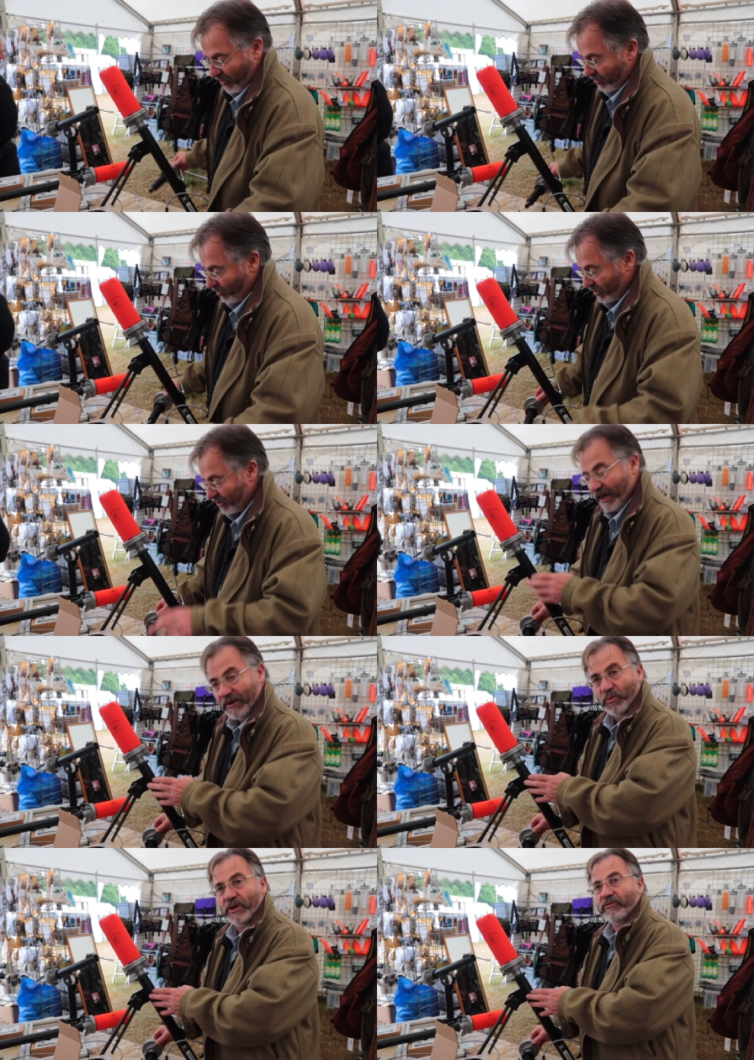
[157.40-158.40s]
modern ones,
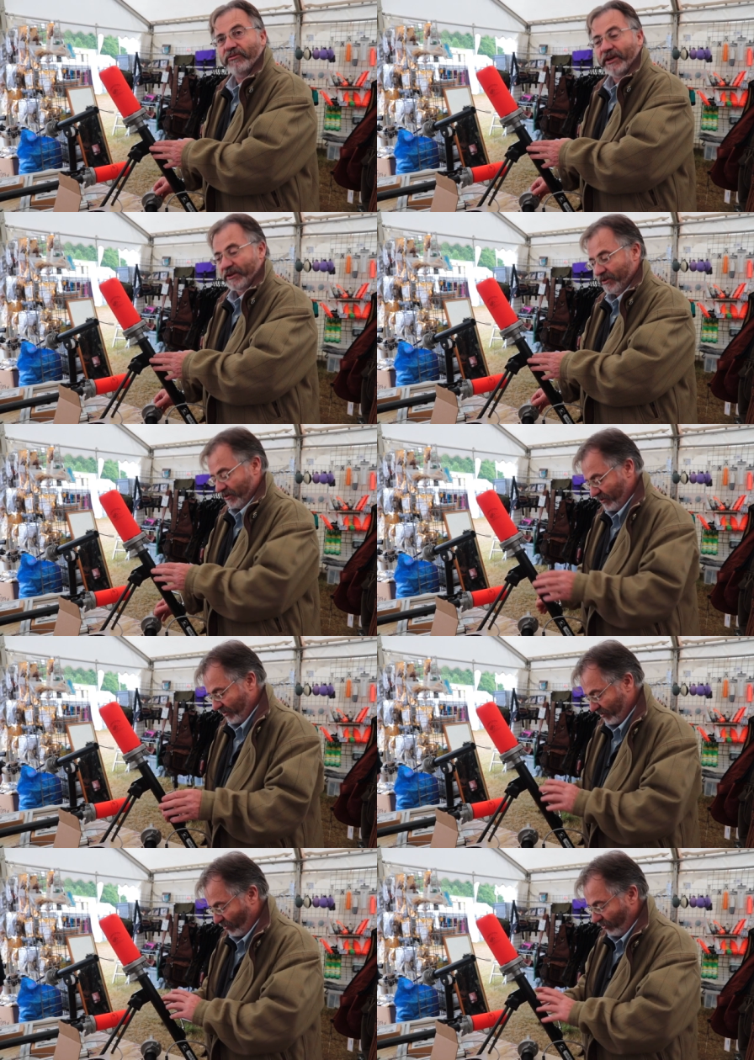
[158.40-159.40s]
it will fit. You
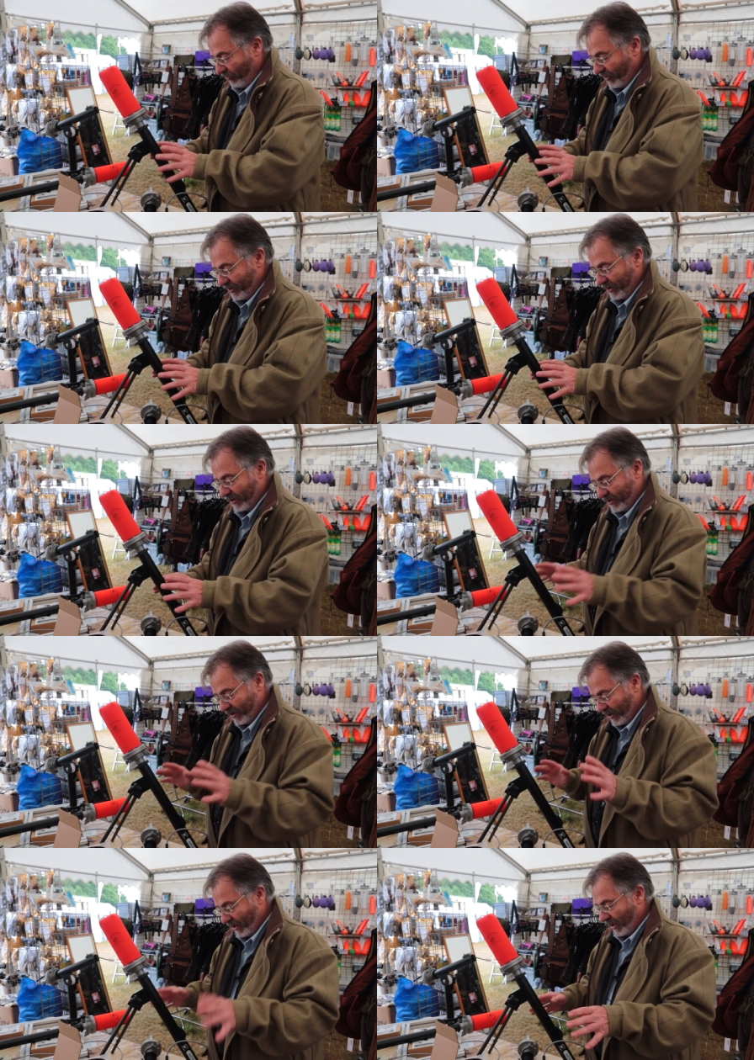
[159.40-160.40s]
get all the
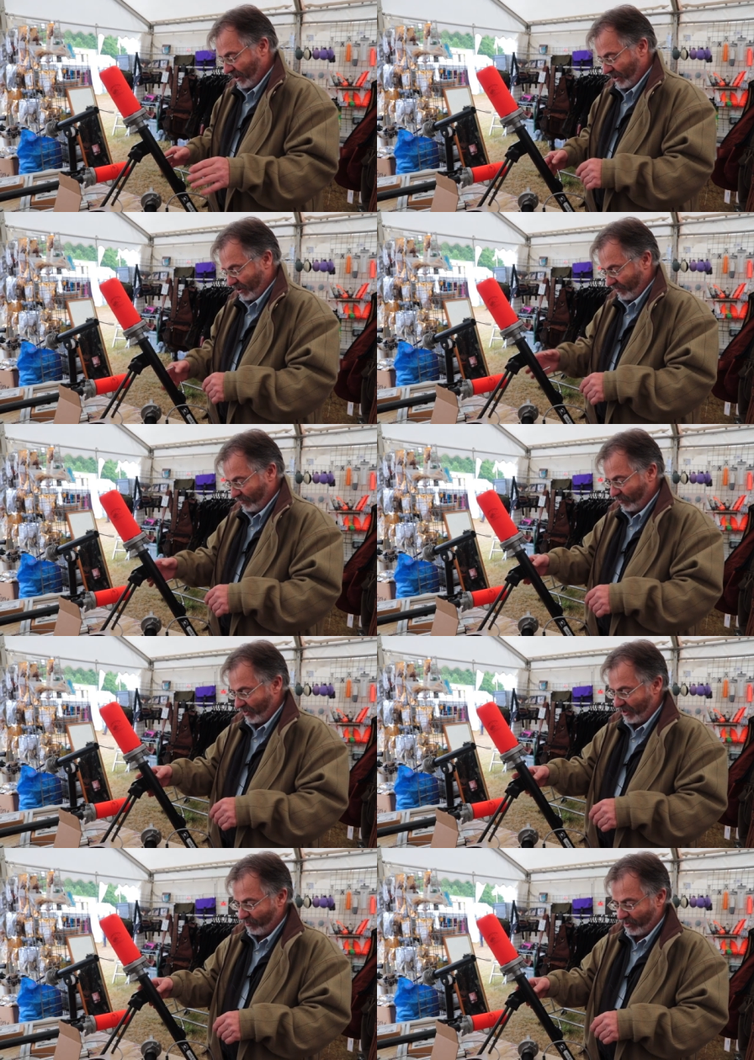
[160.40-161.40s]
fittings um,
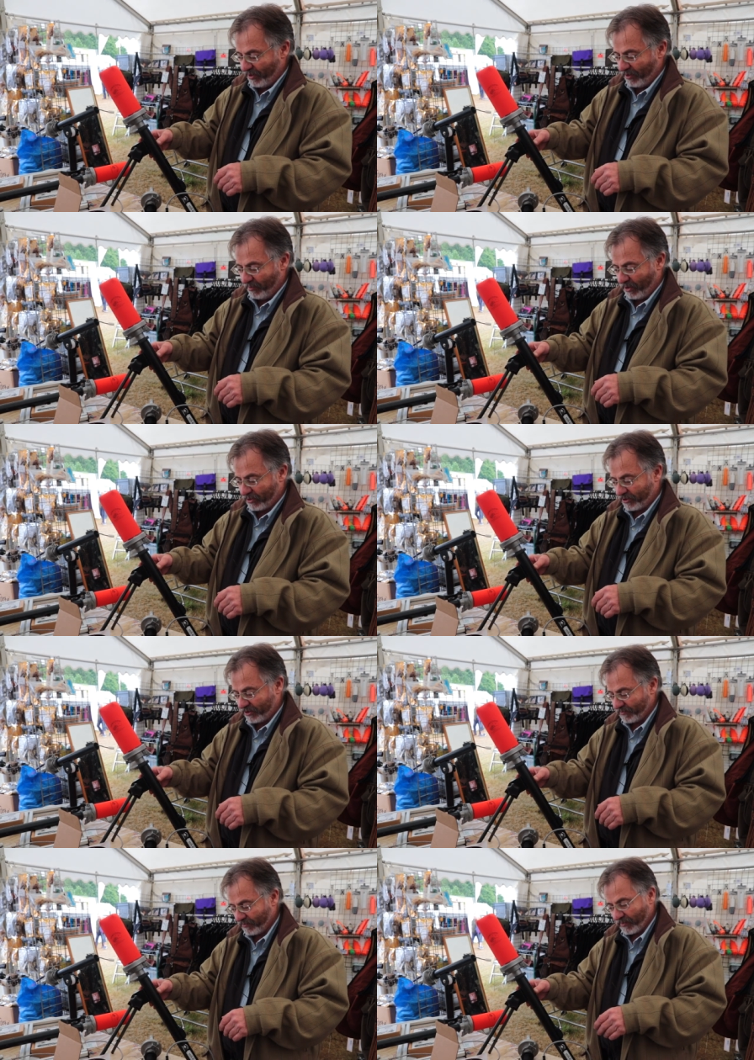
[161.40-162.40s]
within, within the box.